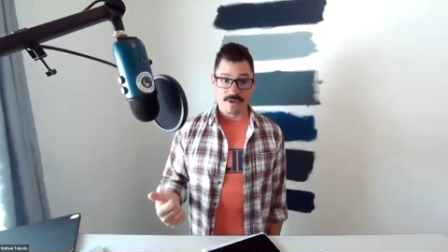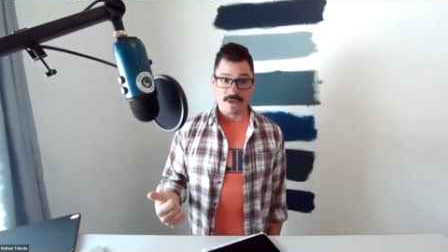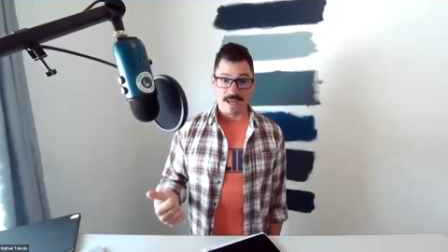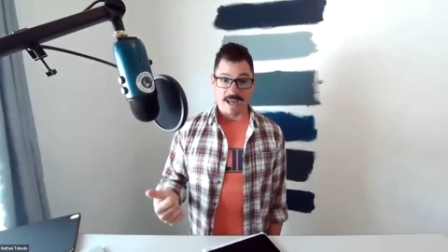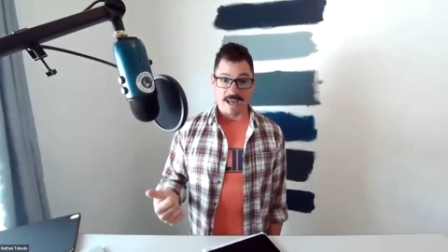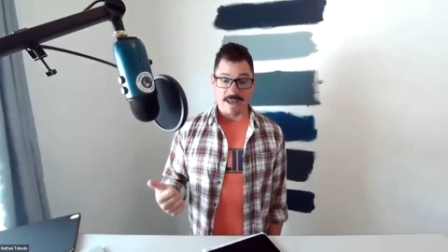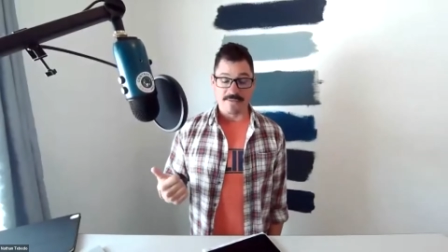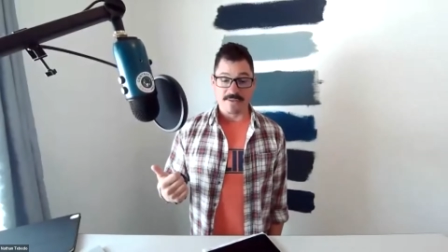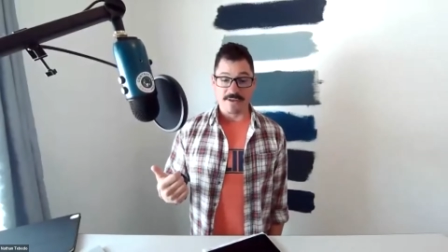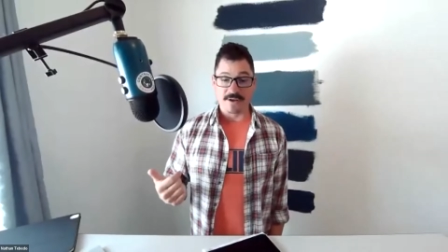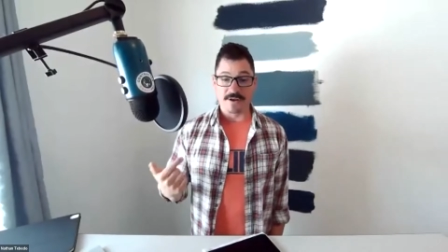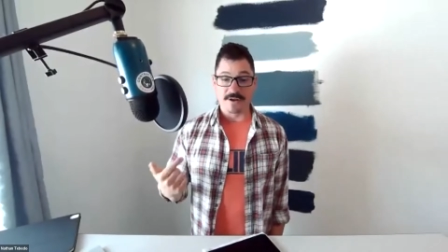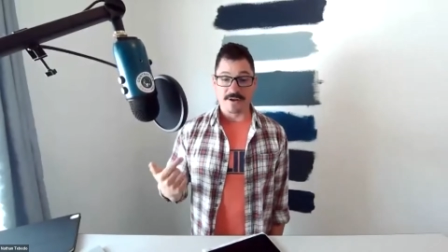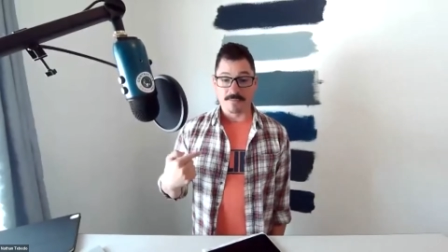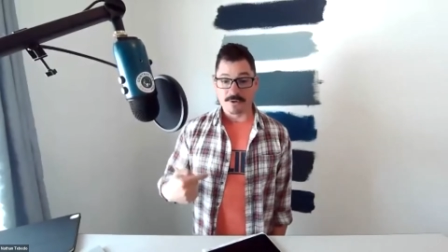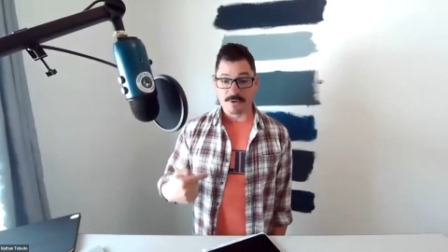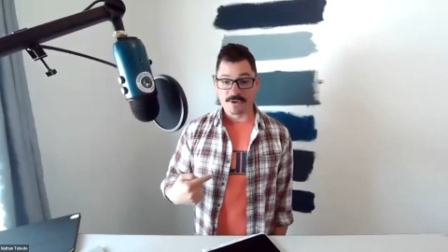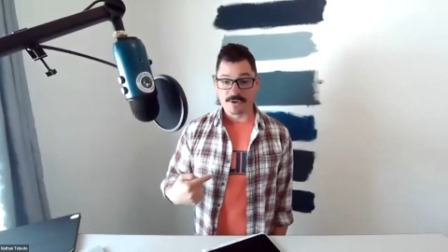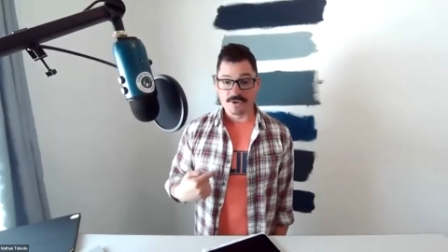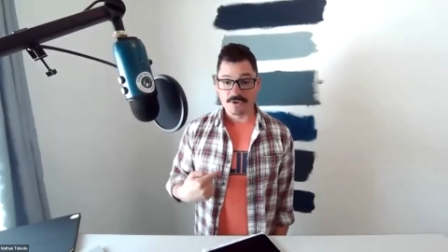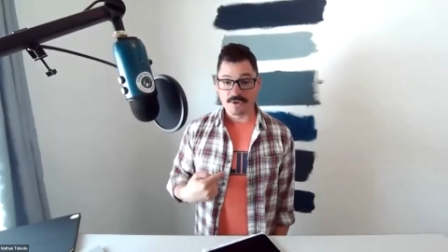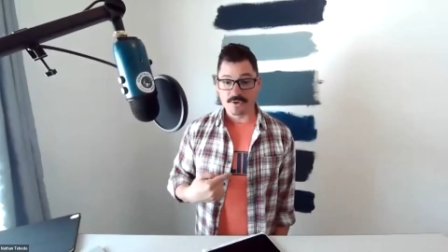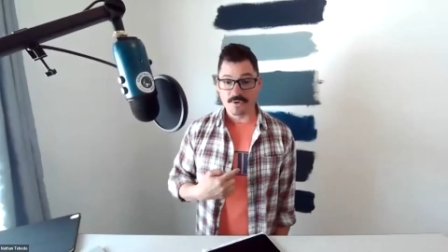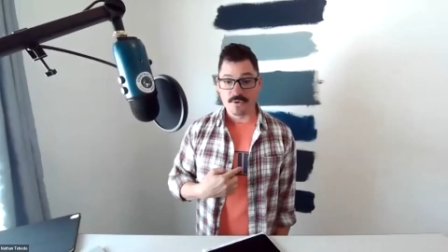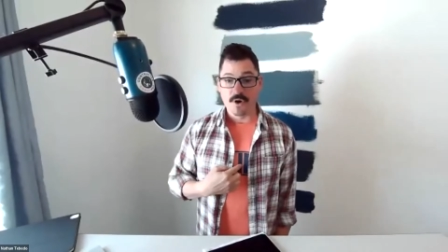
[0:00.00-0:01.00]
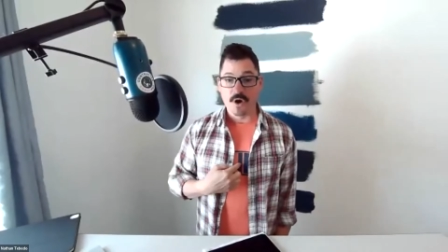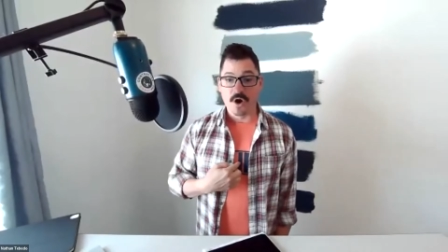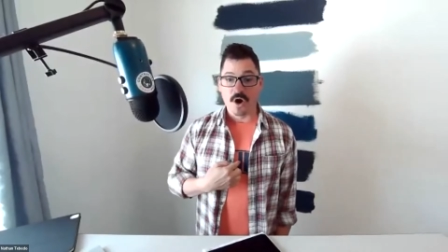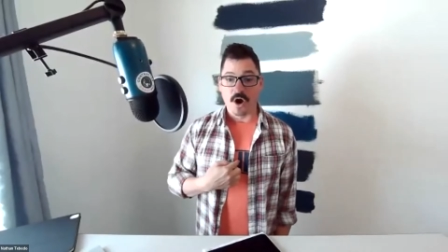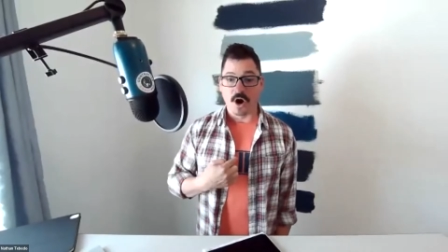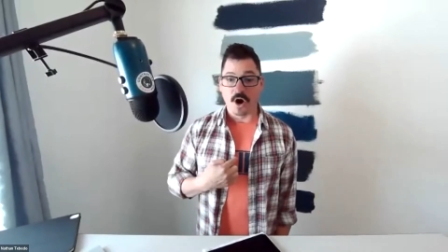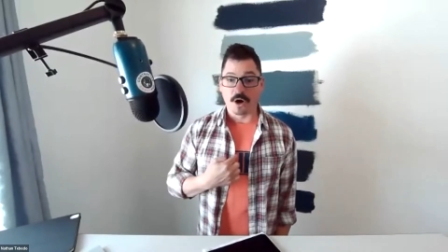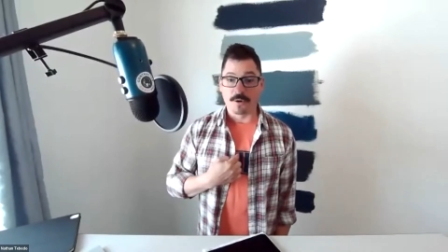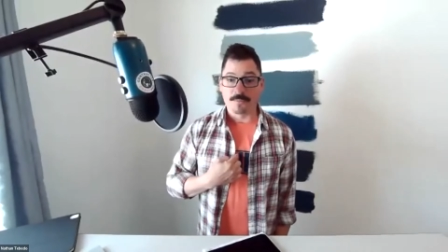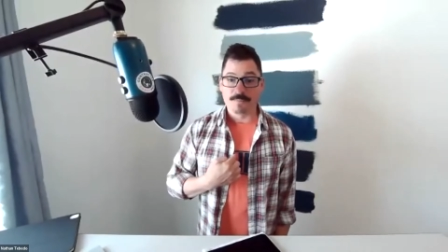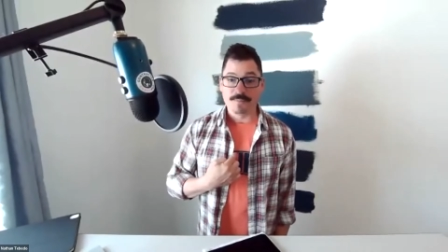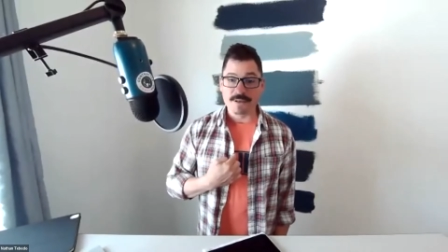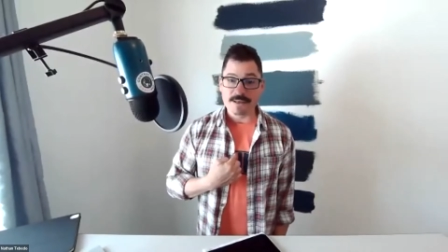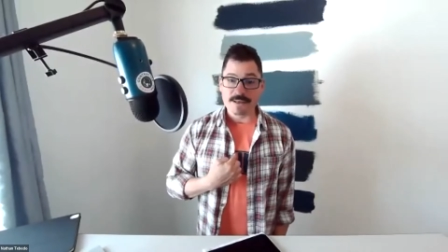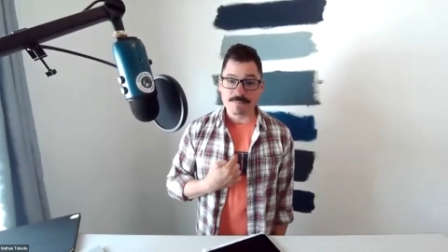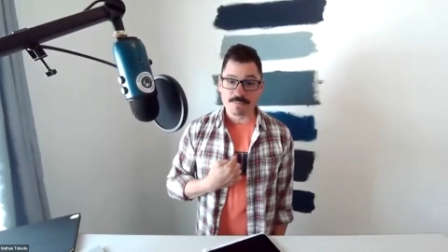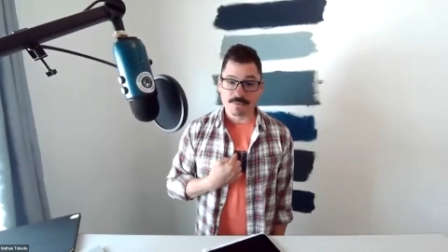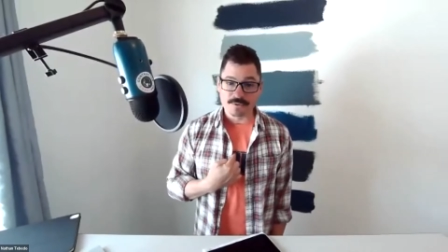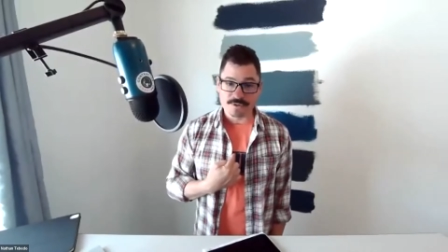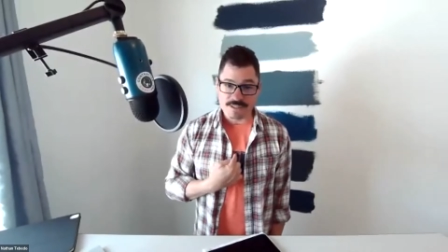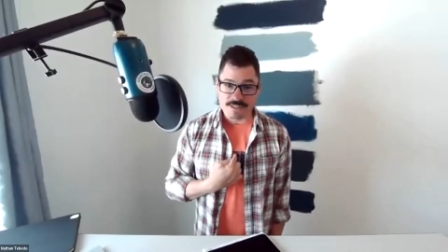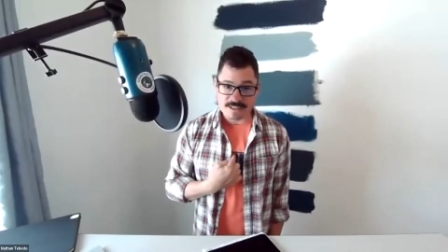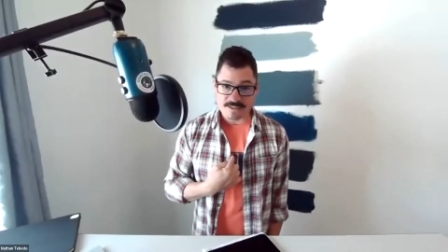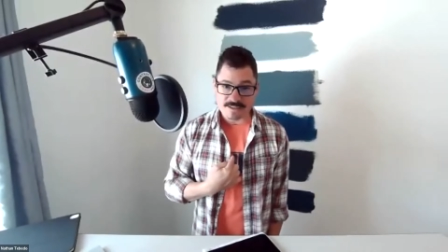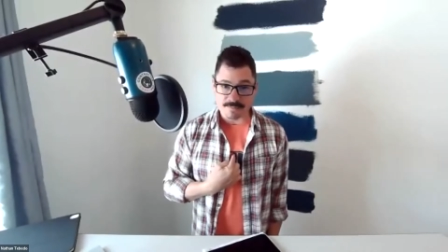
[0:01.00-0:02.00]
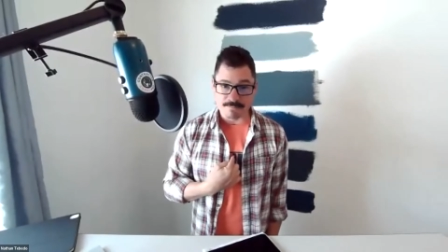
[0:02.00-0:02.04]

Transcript: And then number two, our people need to